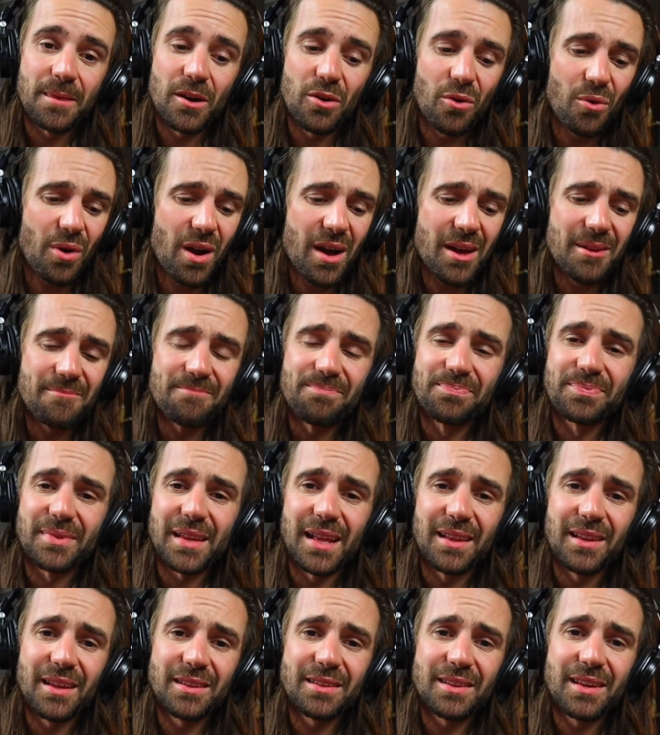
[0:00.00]
All right,
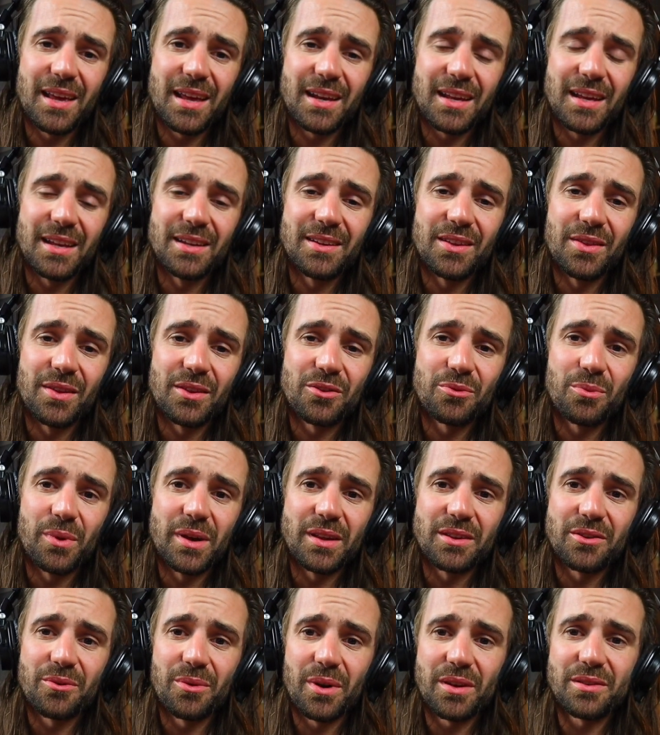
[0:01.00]
let's get into this
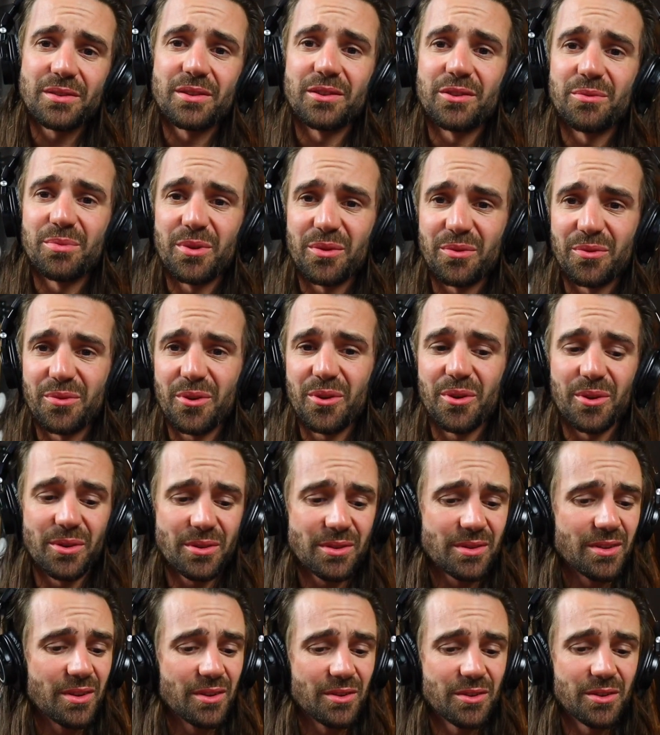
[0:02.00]
week's questions, but
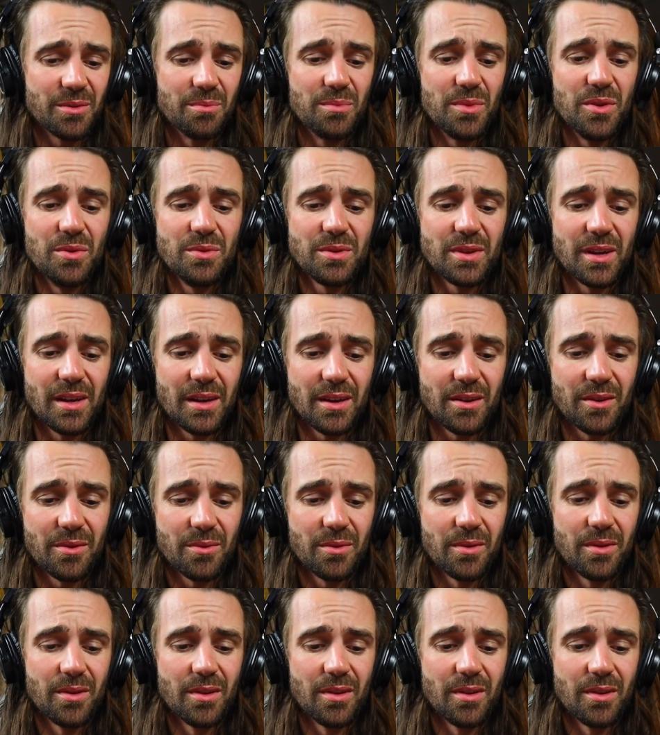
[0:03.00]
first, some music.